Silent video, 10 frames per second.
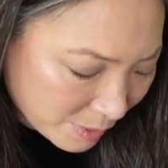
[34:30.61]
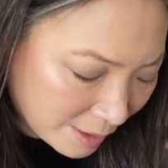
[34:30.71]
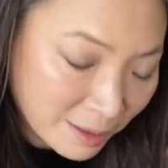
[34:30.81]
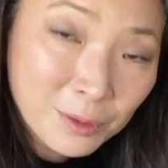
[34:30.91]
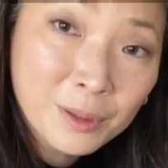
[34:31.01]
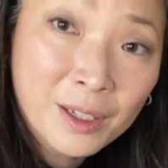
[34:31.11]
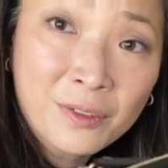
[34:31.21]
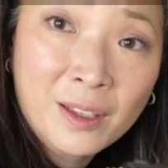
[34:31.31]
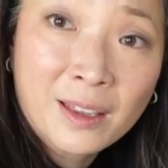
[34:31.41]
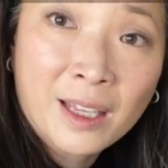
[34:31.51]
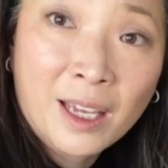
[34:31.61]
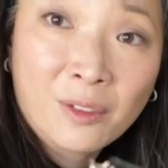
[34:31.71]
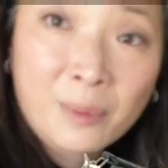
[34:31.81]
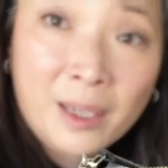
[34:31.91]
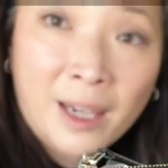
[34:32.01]
was the little gift that they
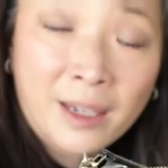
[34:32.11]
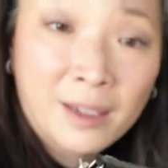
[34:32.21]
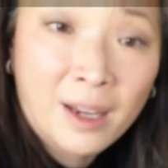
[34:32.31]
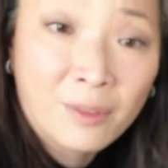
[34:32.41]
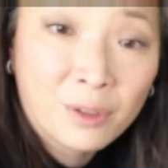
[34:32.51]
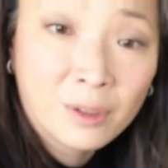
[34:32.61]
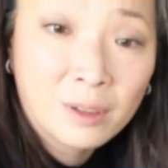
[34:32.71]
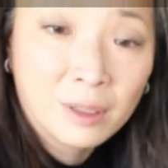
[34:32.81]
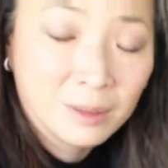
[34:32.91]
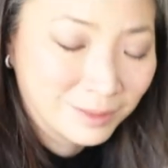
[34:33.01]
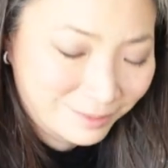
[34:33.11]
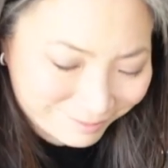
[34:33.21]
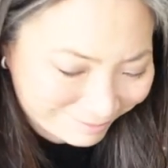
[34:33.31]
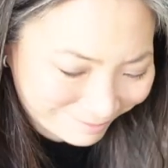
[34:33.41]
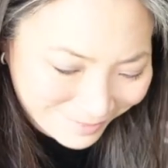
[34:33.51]
gave me. I never,
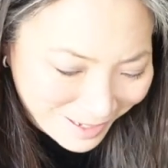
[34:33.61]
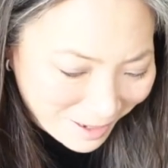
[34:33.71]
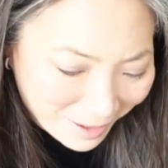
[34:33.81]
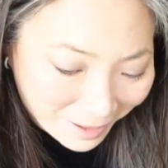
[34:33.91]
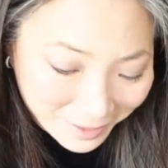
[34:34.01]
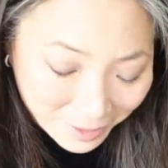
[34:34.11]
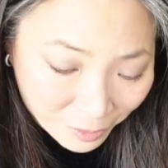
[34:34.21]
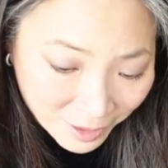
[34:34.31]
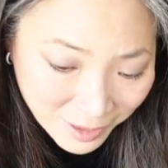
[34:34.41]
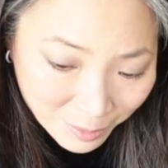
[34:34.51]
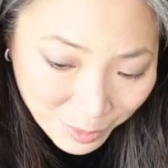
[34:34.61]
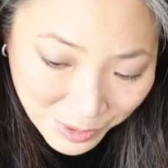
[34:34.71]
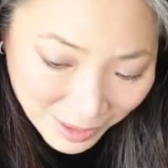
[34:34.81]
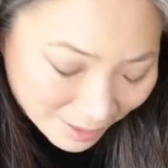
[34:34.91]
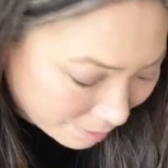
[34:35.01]
I never ended up
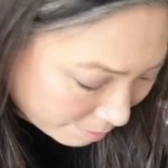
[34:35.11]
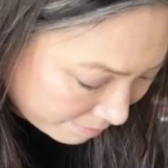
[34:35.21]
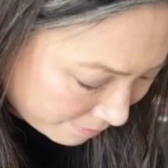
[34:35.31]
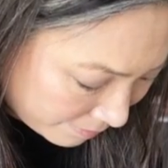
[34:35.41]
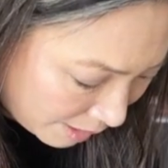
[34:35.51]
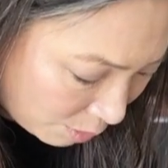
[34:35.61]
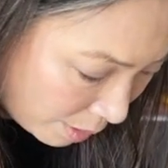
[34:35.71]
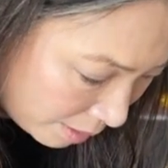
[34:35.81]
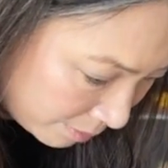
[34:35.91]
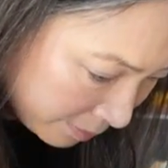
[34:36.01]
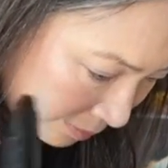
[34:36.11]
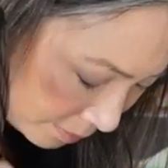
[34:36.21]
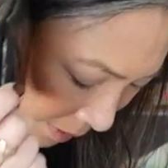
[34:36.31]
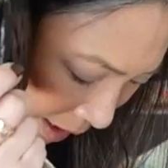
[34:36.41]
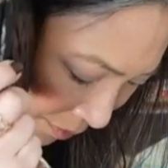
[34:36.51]
using it. Well,
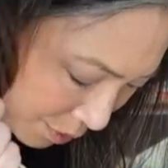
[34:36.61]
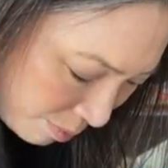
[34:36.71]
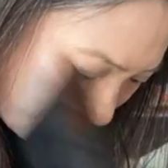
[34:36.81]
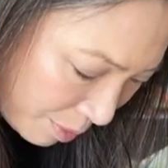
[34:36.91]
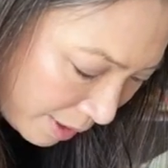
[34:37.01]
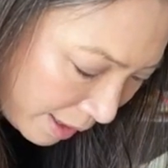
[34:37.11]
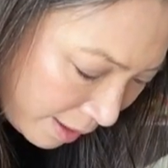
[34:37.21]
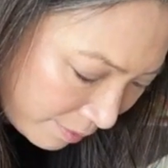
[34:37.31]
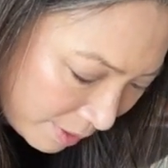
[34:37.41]
I have to remember that I have